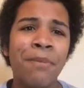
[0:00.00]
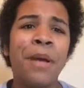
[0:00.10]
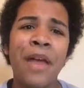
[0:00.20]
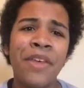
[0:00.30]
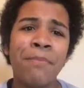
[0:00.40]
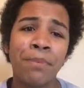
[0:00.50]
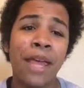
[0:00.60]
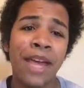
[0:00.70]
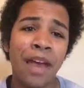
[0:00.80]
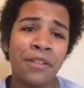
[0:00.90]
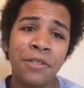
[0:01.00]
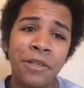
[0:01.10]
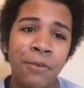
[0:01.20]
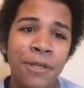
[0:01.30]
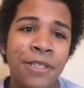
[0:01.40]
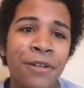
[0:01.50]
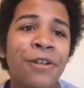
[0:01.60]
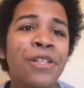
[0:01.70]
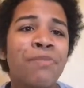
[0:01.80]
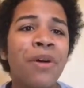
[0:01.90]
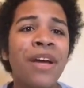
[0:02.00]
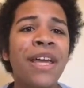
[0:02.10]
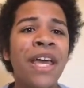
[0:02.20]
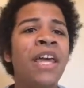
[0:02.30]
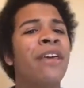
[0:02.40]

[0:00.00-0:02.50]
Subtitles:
but I think Blake actually was in her spot.